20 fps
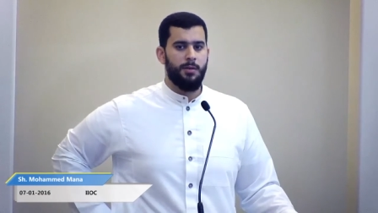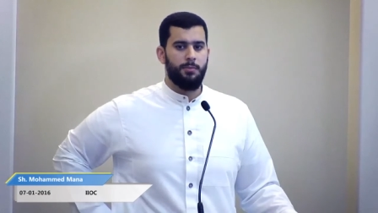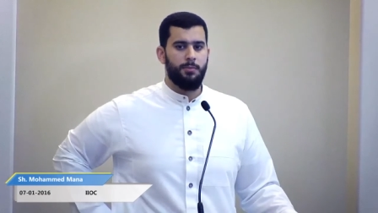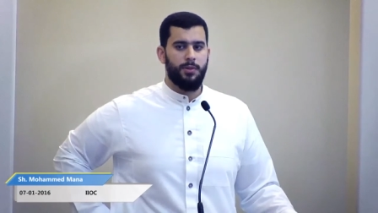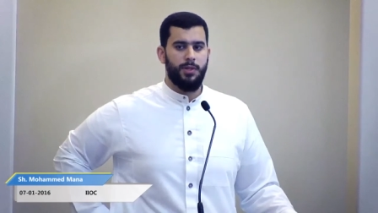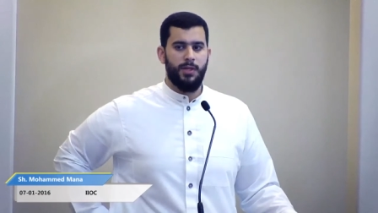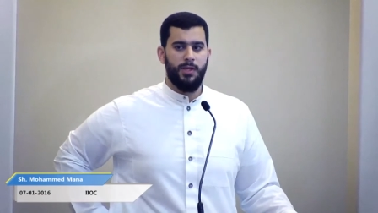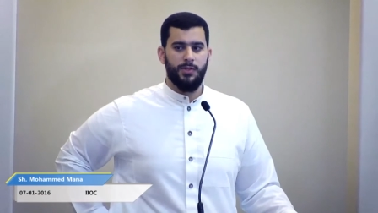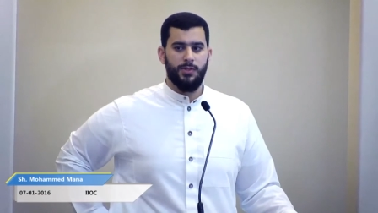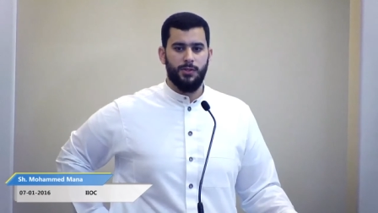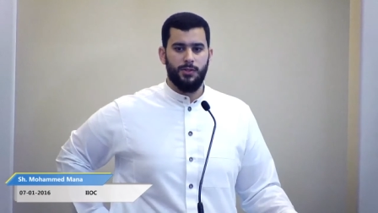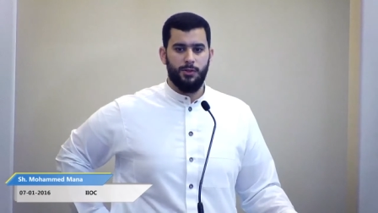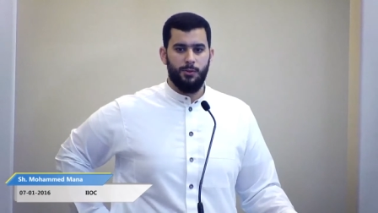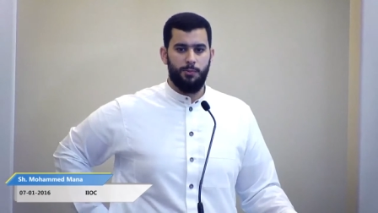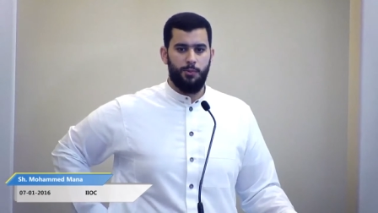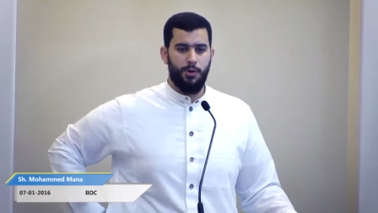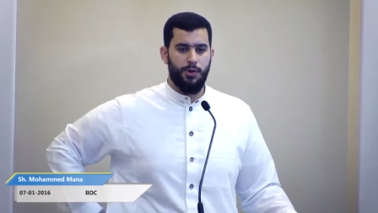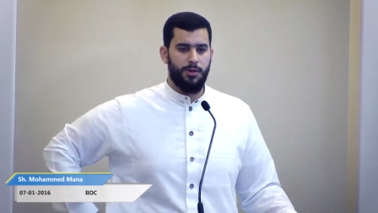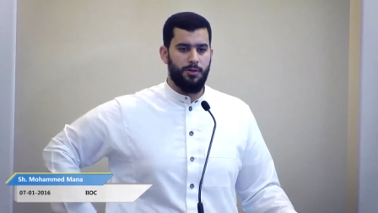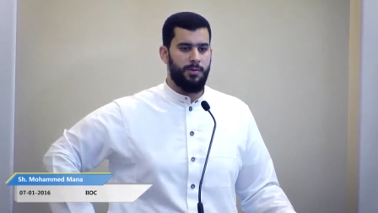Please
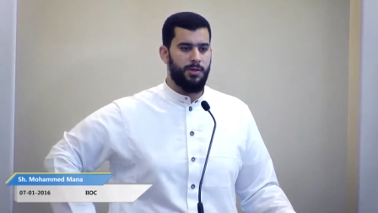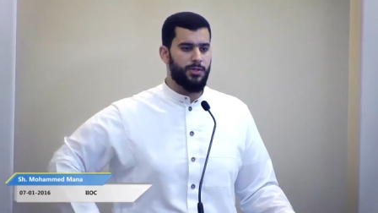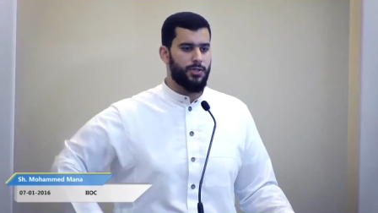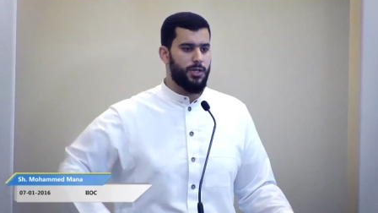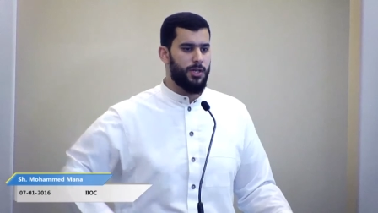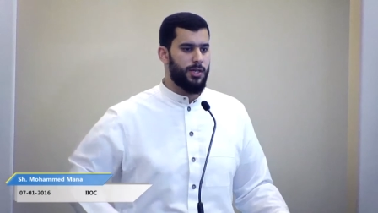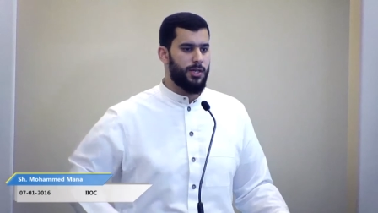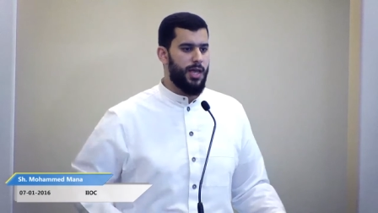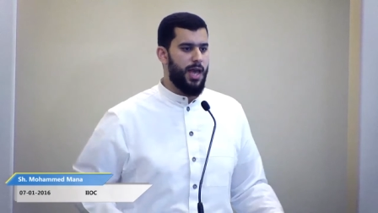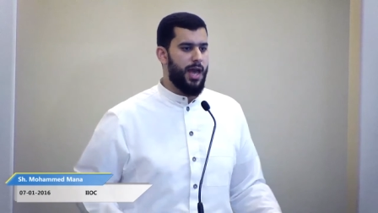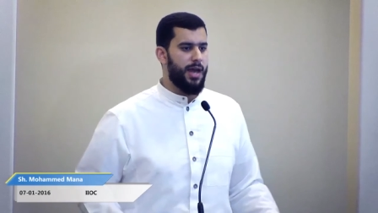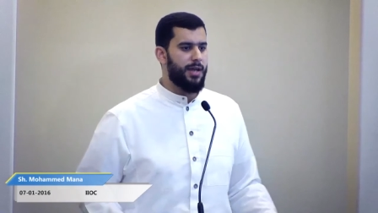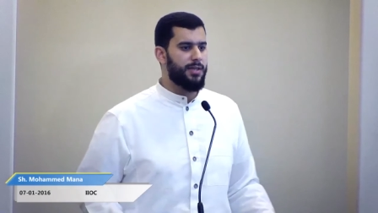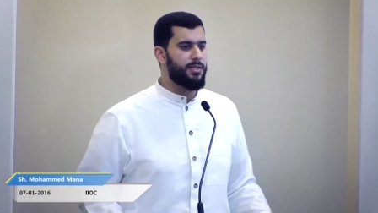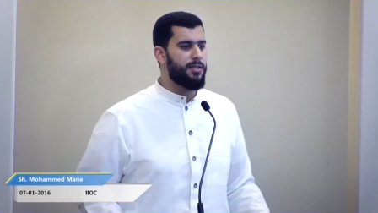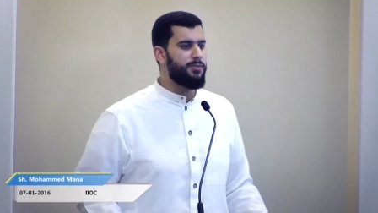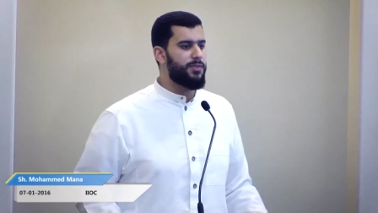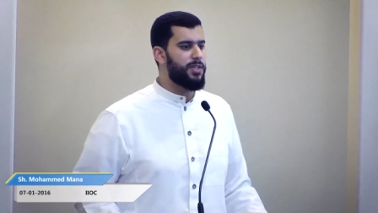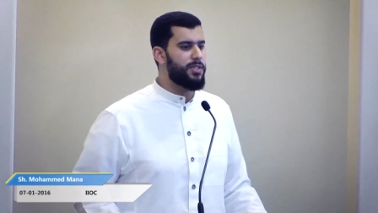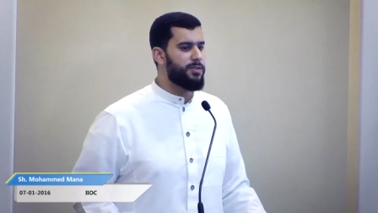support the masjid and the
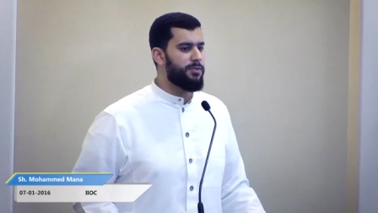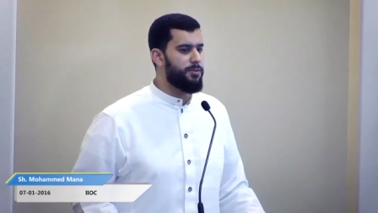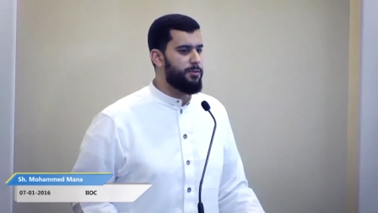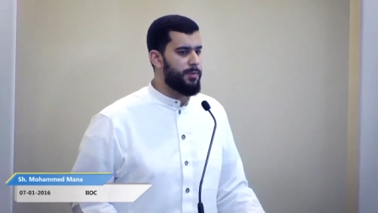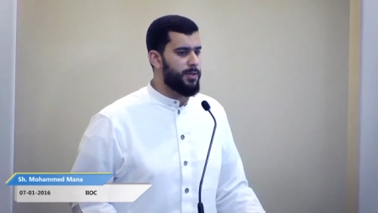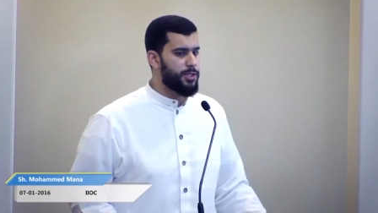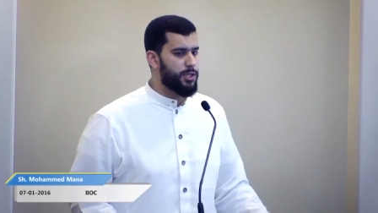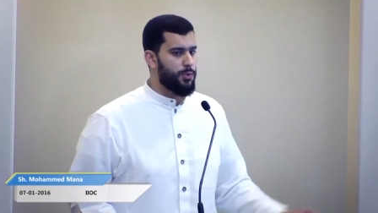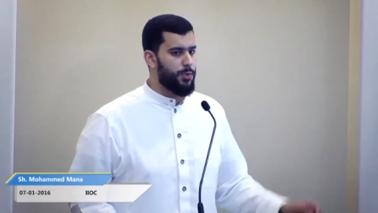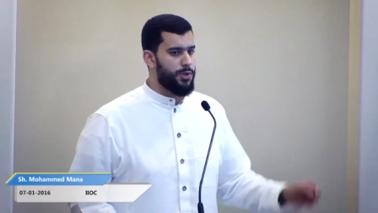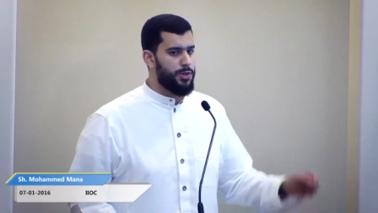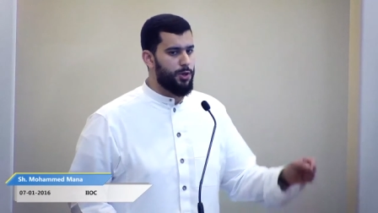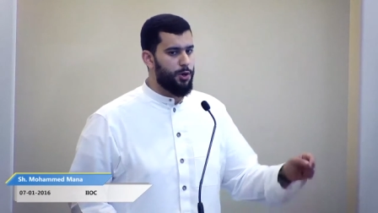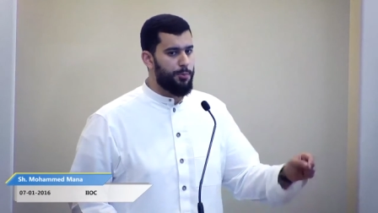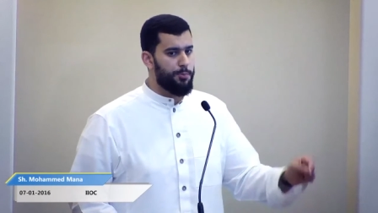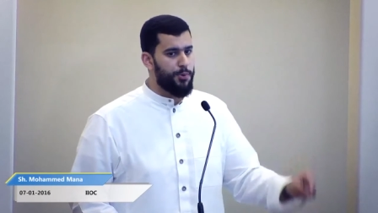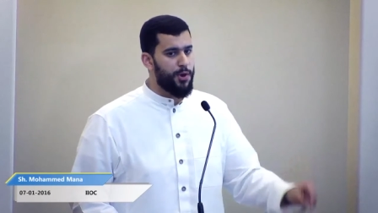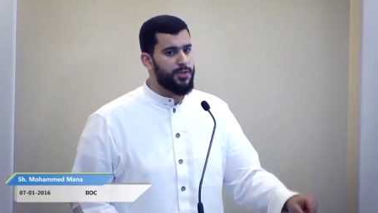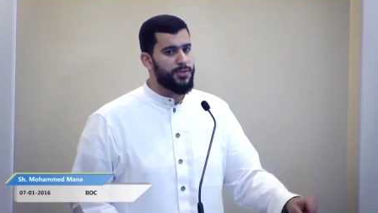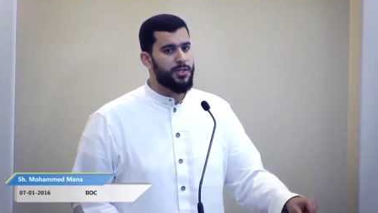activities of the masjid with your
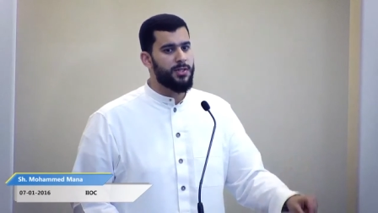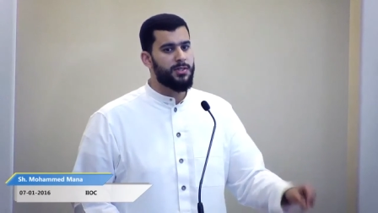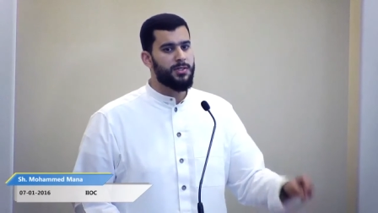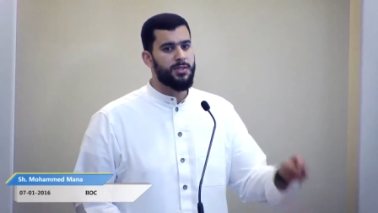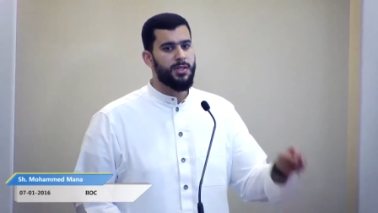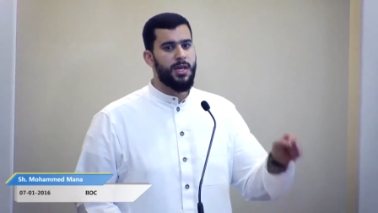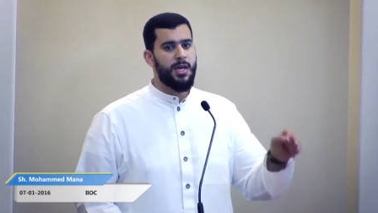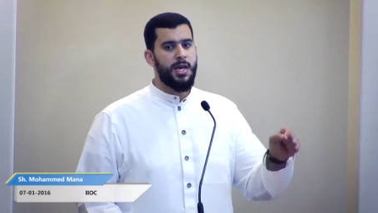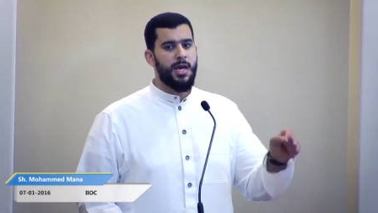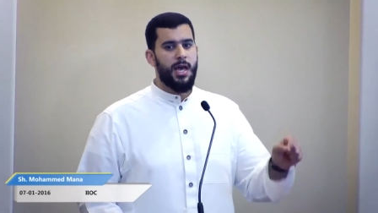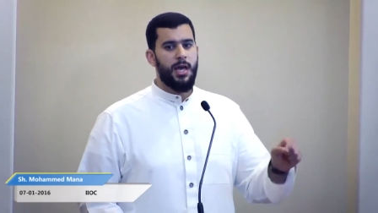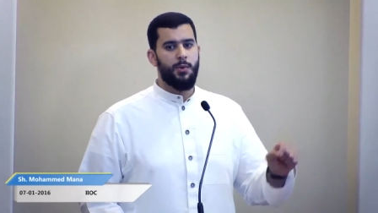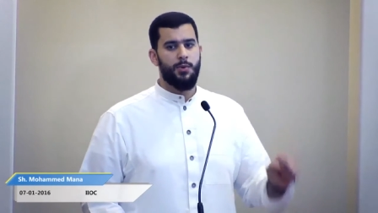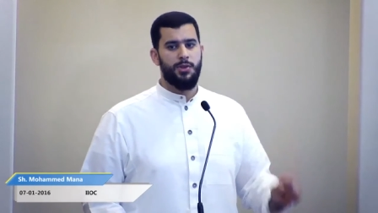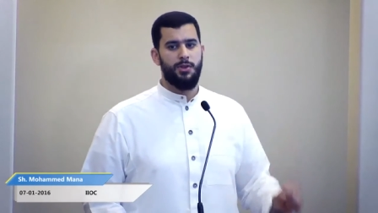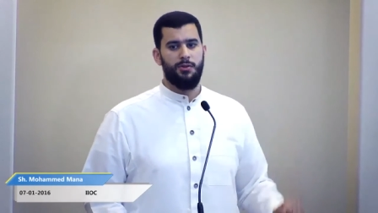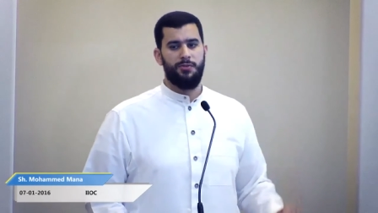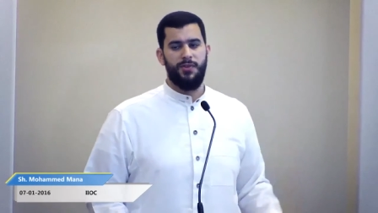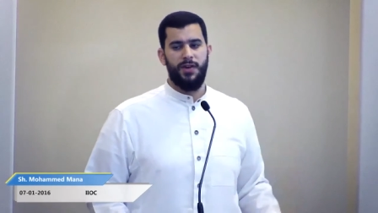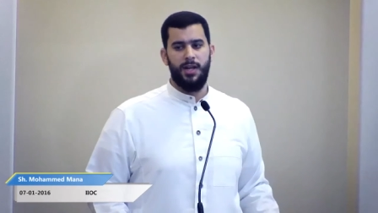presence and
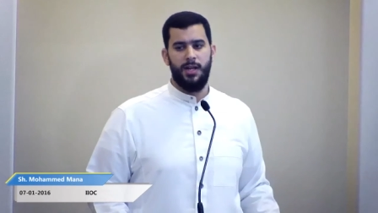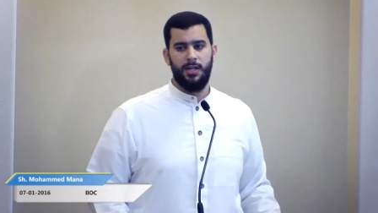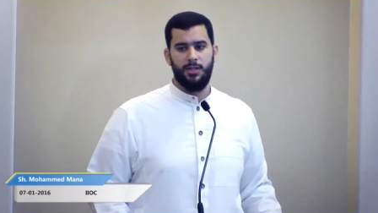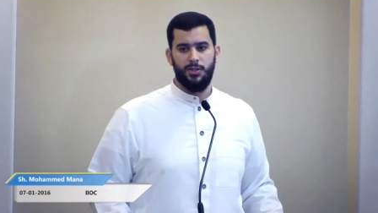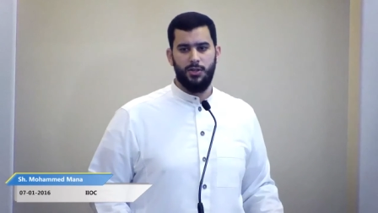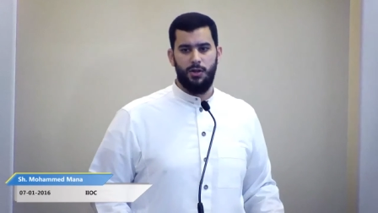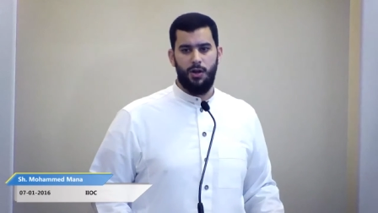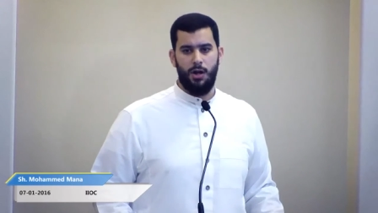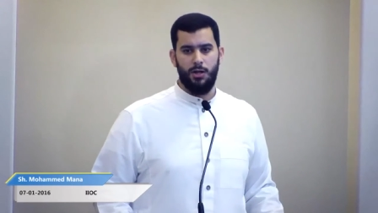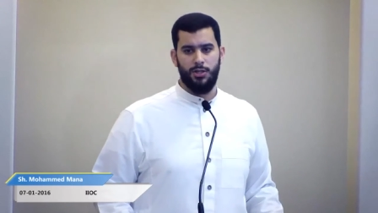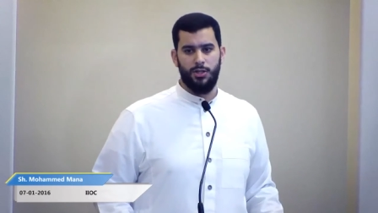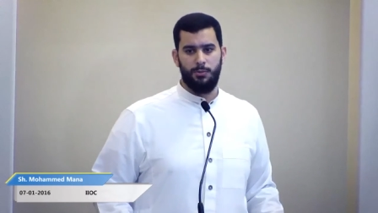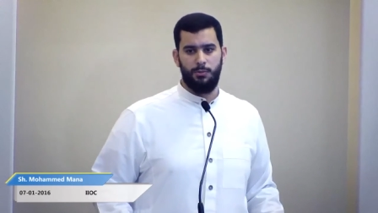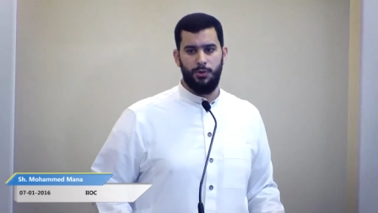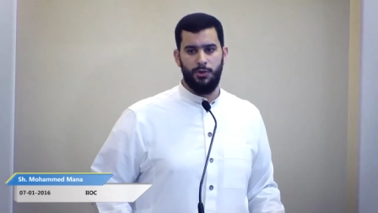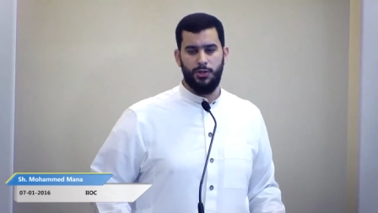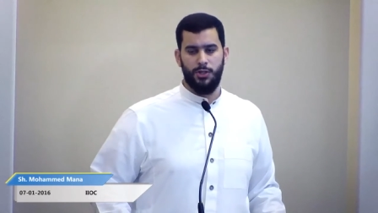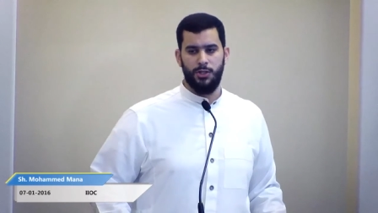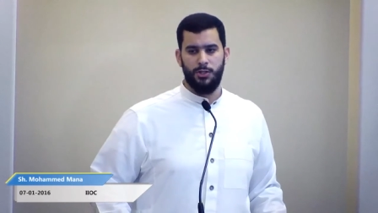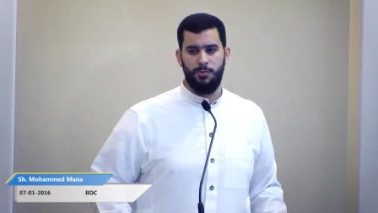with your financial
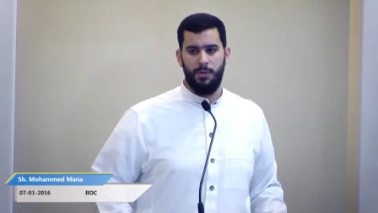contributions.